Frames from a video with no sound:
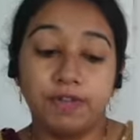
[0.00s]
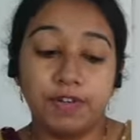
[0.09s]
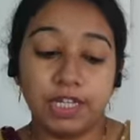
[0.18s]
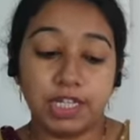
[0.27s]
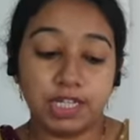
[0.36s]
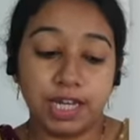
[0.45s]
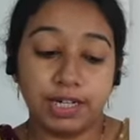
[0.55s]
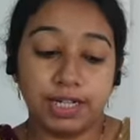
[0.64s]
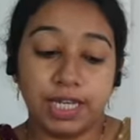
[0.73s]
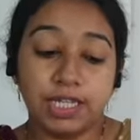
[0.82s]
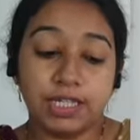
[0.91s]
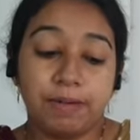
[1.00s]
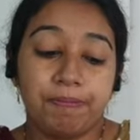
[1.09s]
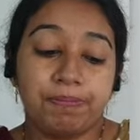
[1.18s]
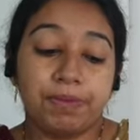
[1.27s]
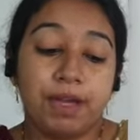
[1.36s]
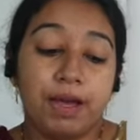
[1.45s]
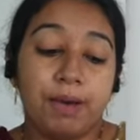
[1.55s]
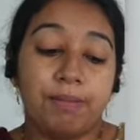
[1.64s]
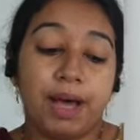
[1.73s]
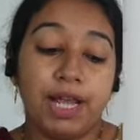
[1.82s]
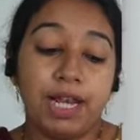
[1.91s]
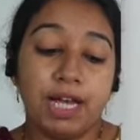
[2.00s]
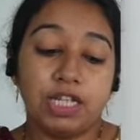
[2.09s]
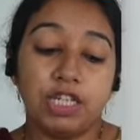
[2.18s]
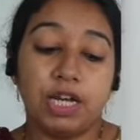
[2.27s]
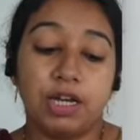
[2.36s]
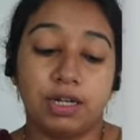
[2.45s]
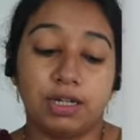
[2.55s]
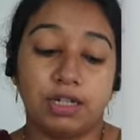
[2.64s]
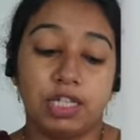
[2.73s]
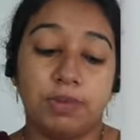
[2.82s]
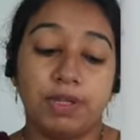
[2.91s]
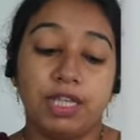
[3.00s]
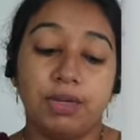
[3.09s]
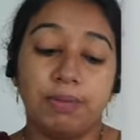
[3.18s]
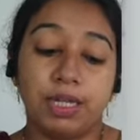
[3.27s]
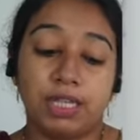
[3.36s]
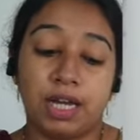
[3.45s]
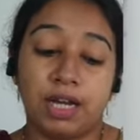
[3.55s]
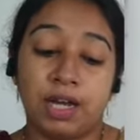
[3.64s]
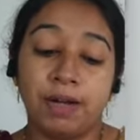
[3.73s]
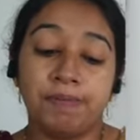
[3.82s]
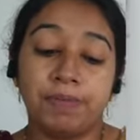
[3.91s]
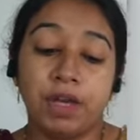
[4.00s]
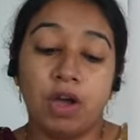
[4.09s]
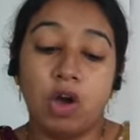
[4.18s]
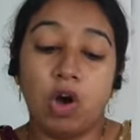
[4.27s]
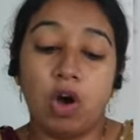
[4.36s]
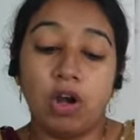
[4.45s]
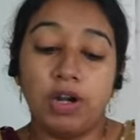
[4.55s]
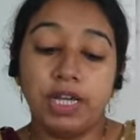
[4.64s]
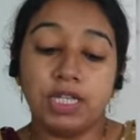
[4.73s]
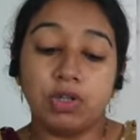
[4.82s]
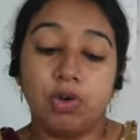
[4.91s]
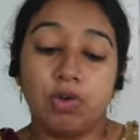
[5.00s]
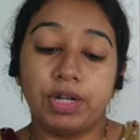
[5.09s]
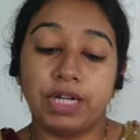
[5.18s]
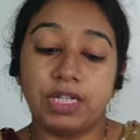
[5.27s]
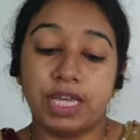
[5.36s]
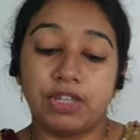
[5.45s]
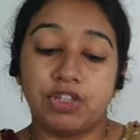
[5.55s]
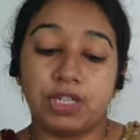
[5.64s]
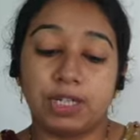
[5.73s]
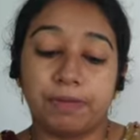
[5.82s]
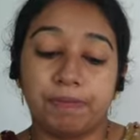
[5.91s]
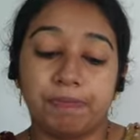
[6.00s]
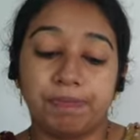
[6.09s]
First sentence, by lunch, Smriti Mandana already scored a century.